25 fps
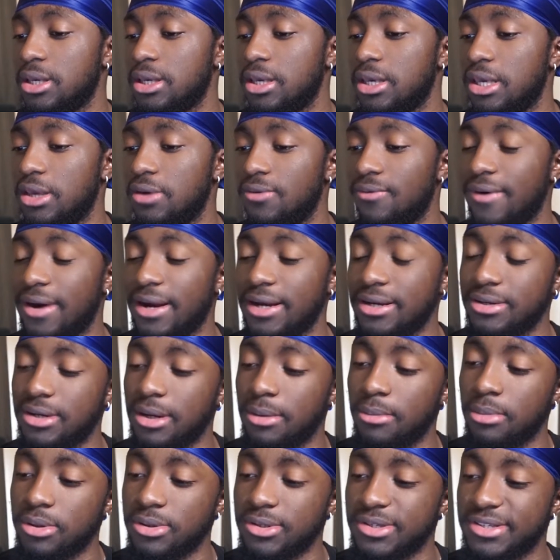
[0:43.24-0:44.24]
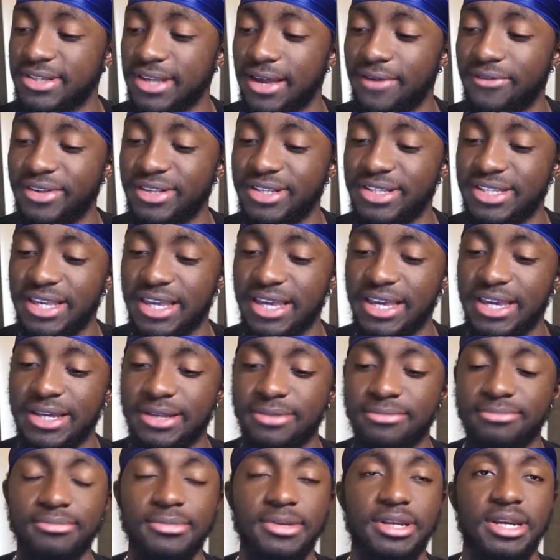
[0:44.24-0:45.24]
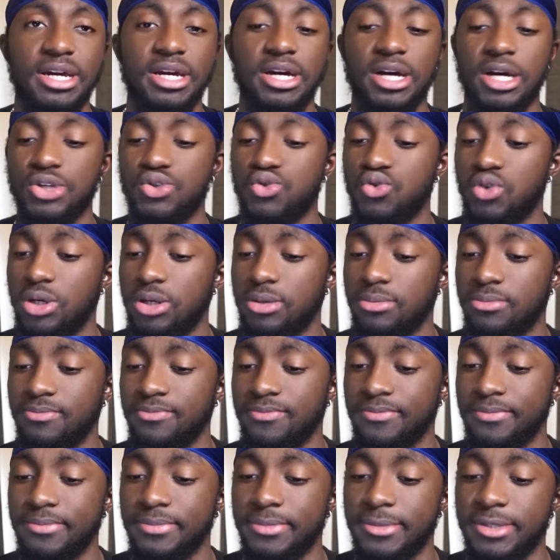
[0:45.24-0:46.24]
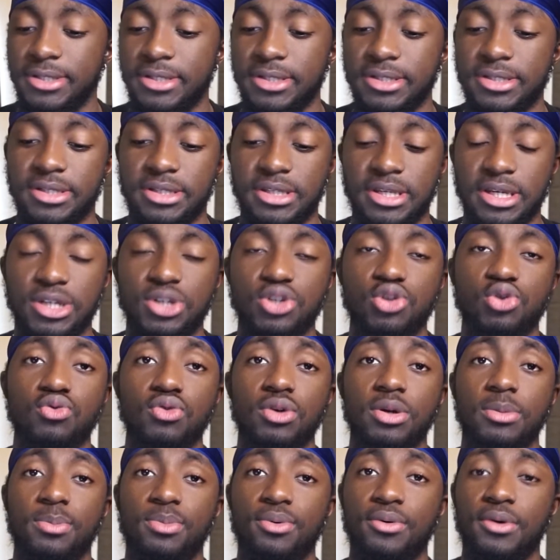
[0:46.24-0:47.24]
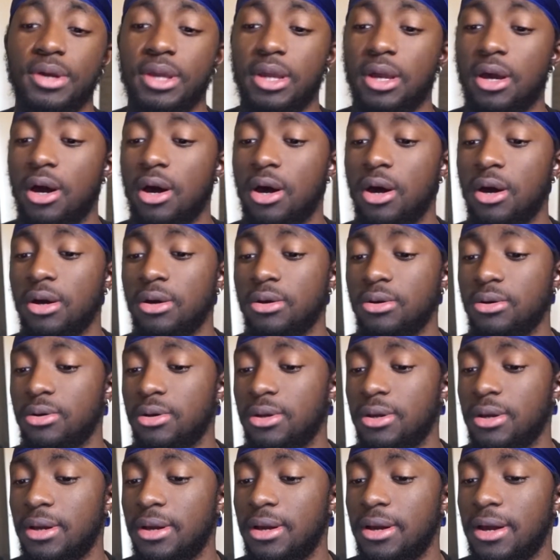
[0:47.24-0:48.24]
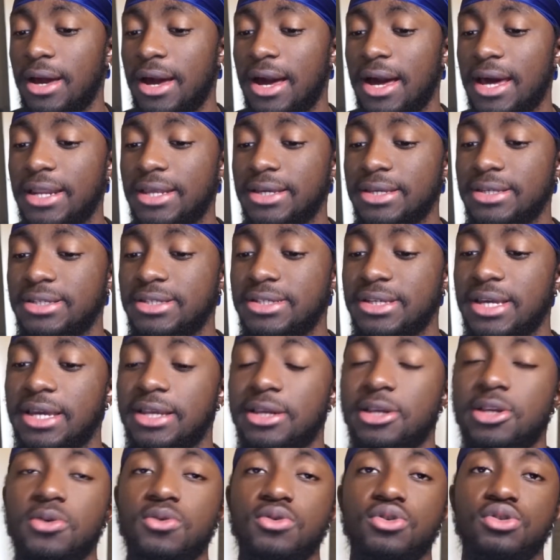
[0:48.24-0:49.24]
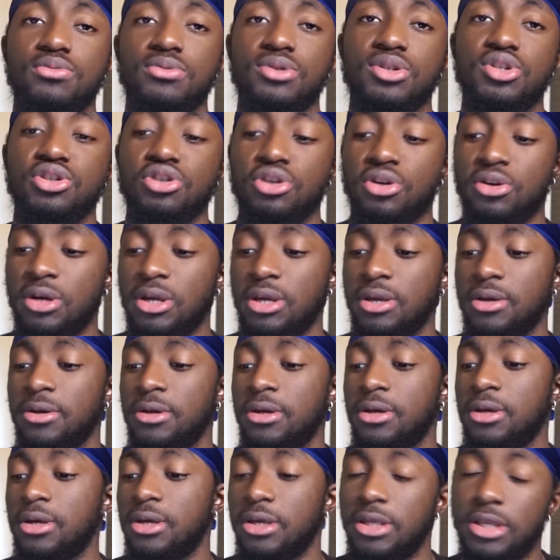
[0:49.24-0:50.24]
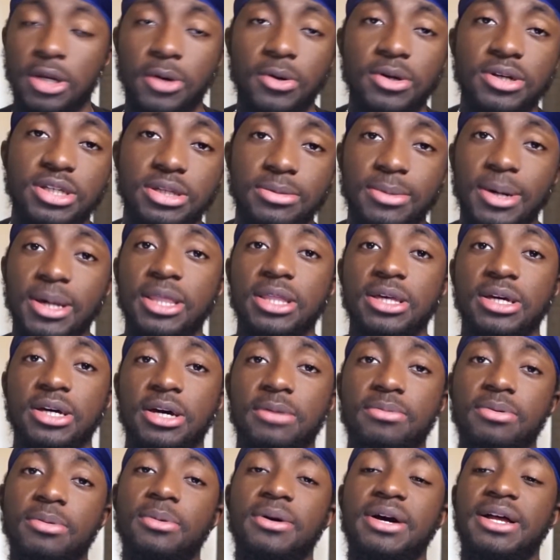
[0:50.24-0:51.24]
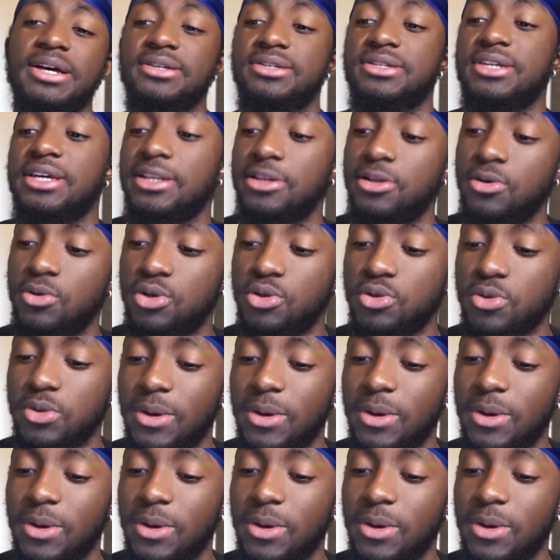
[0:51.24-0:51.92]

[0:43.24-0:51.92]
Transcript: He ranked number 17 in the country, 6'3 point guard out of St. Louis, Missouri. You know, there's some other good people out of St. Louis.